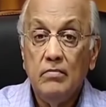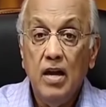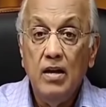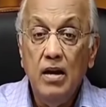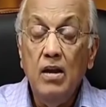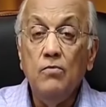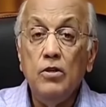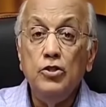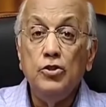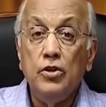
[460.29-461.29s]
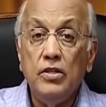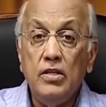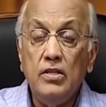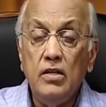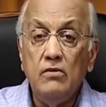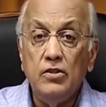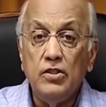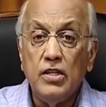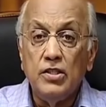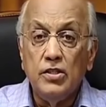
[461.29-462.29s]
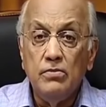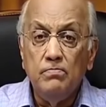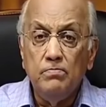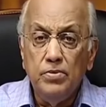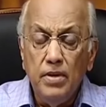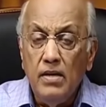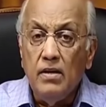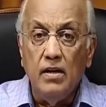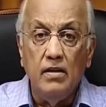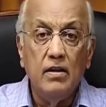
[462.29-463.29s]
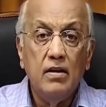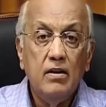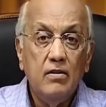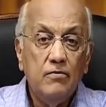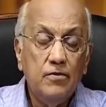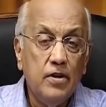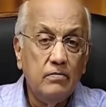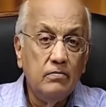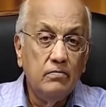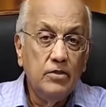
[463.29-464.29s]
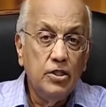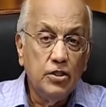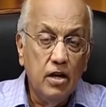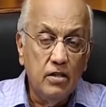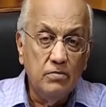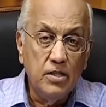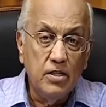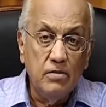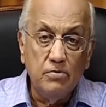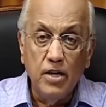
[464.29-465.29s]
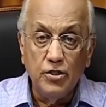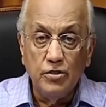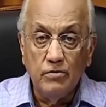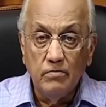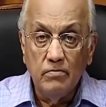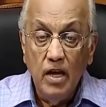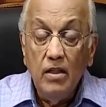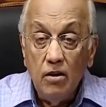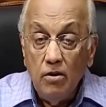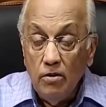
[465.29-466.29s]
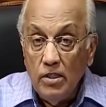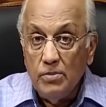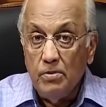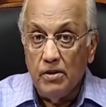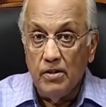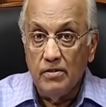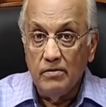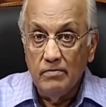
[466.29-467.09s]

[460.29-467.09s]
an inward joy that delivers us completely from discouragement and depression in the Holy Spirit.